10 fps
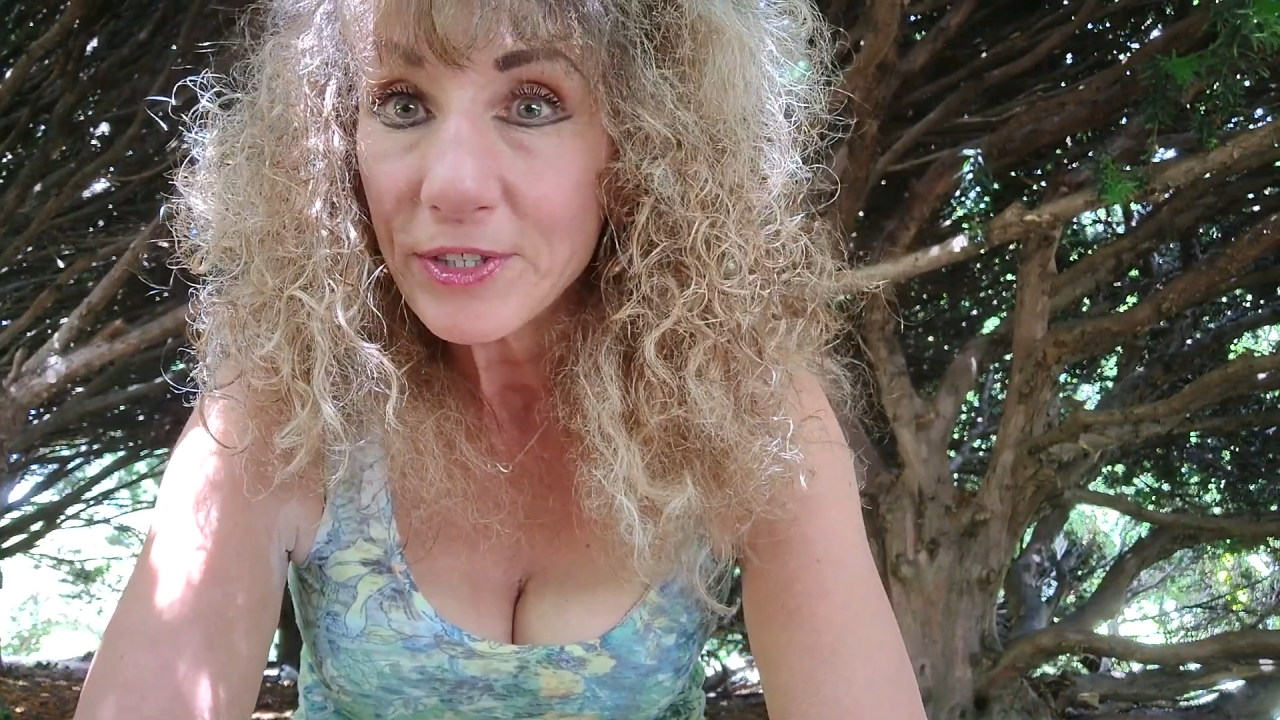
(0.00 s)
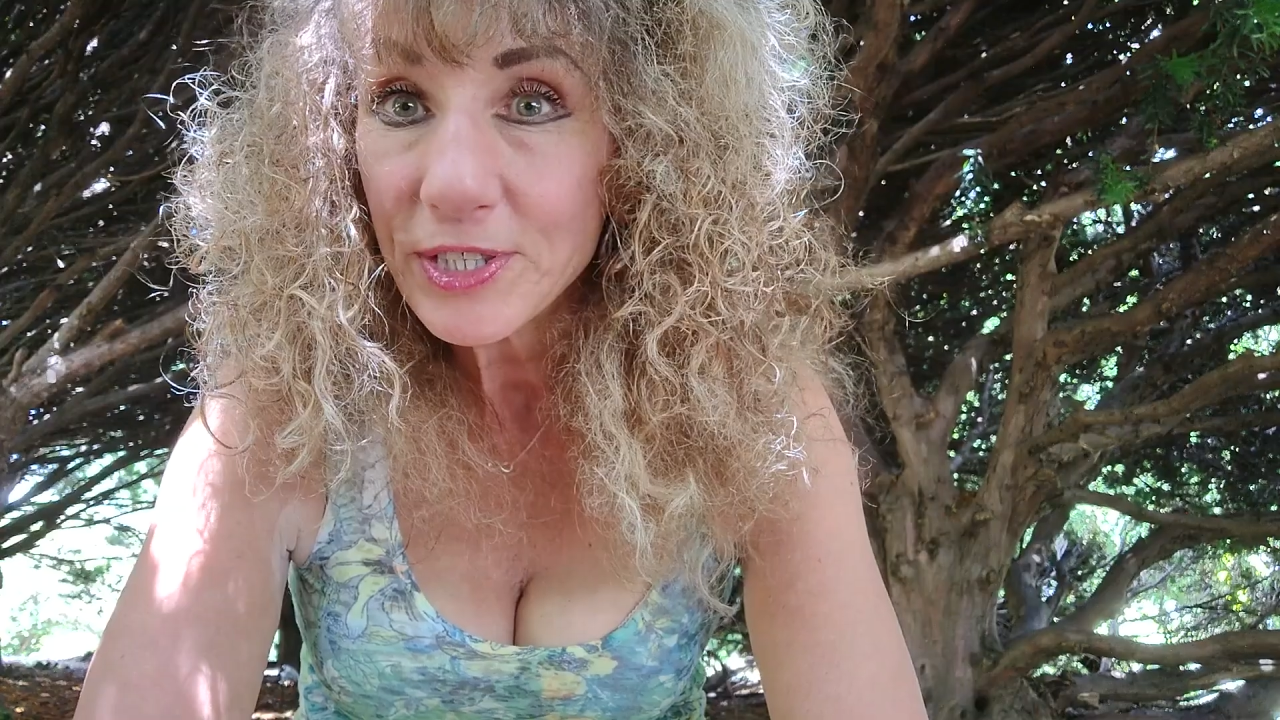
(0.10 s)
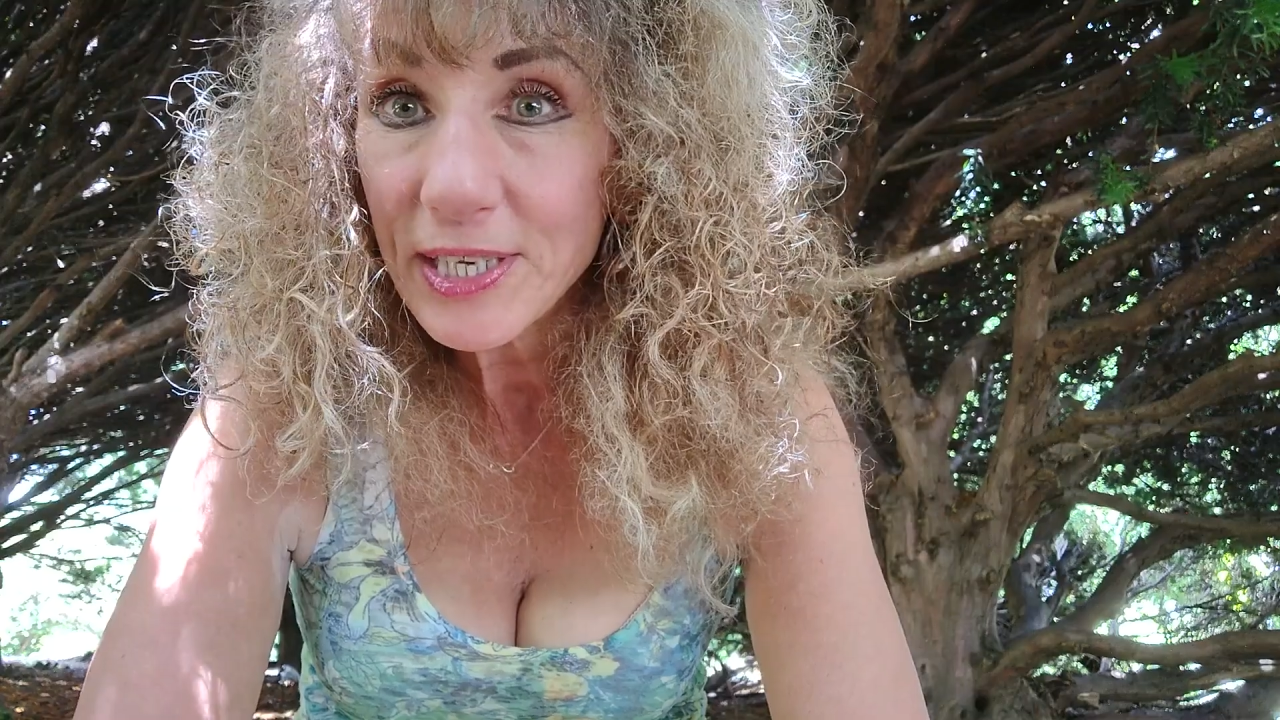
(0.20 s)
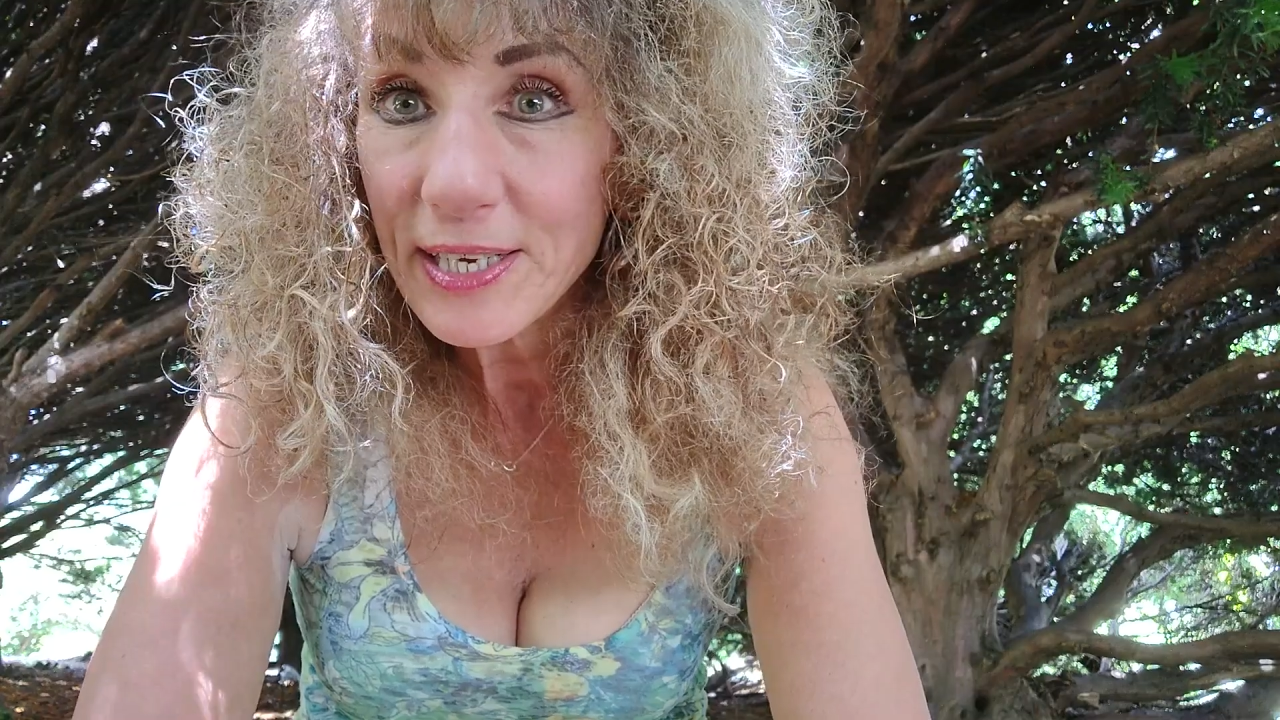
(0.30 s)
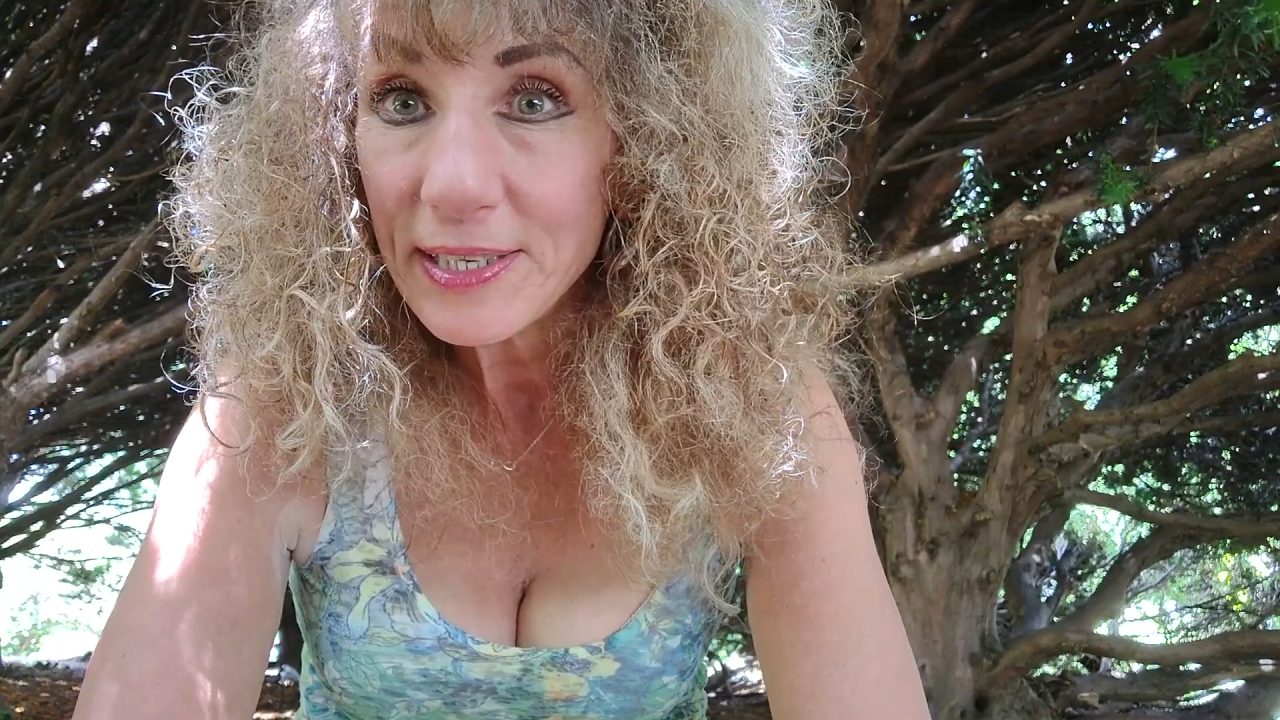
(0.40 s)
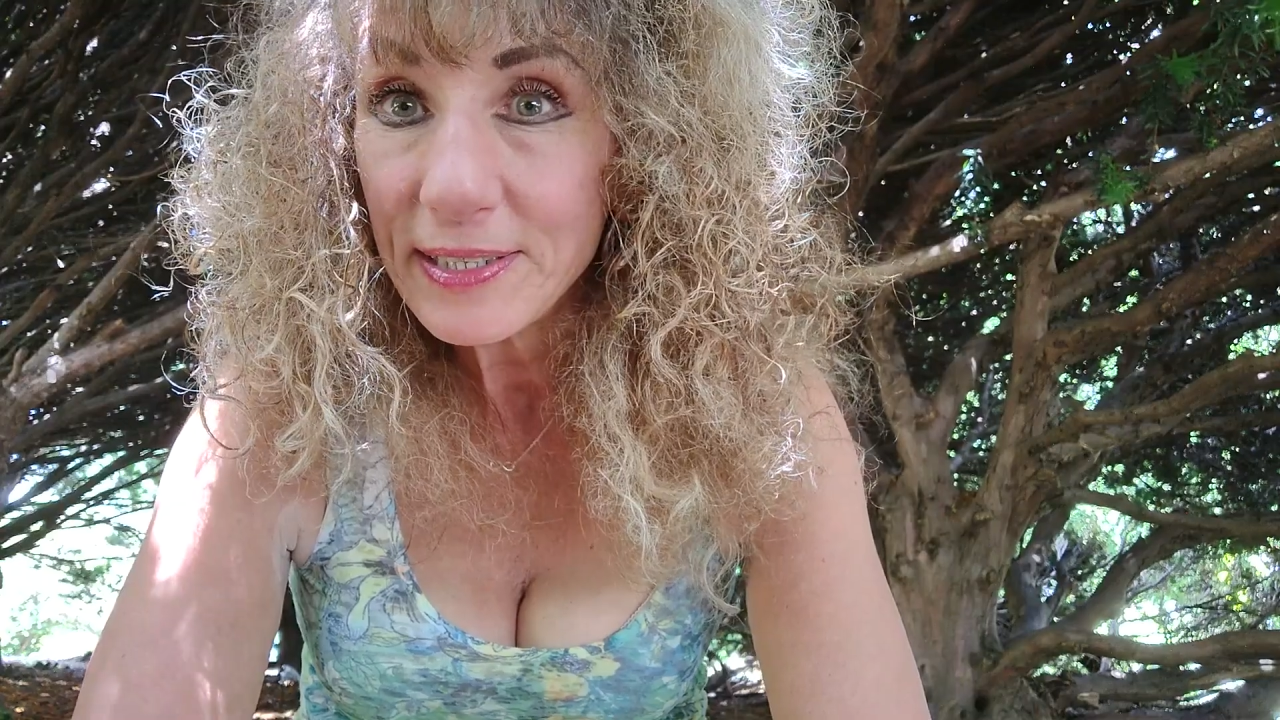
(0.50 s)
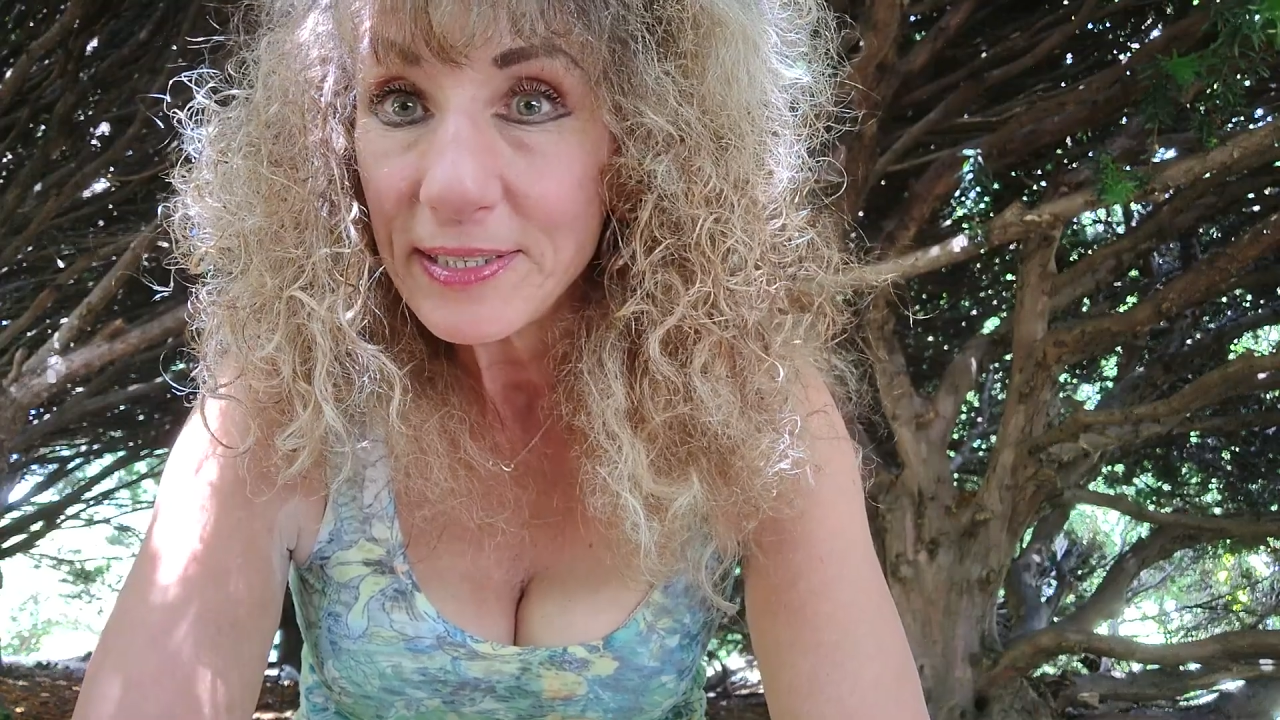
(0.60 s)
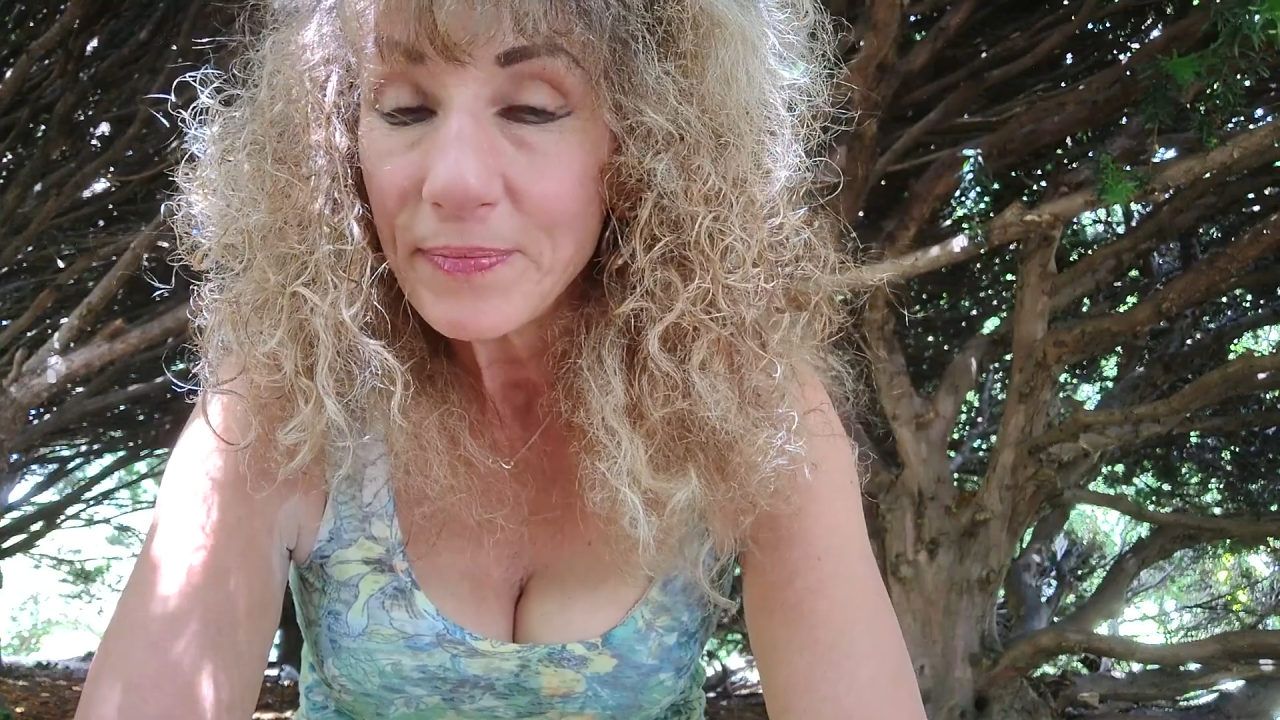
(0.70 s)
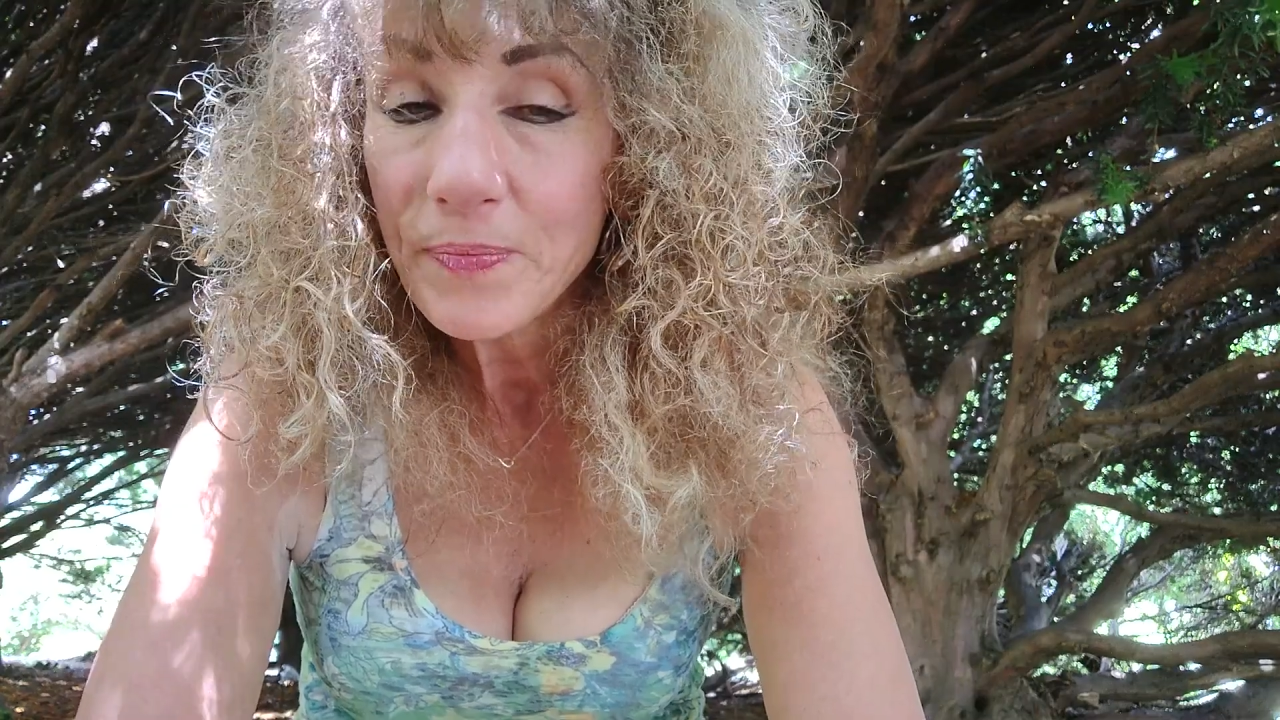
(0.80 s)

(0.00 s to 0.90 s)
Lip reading: son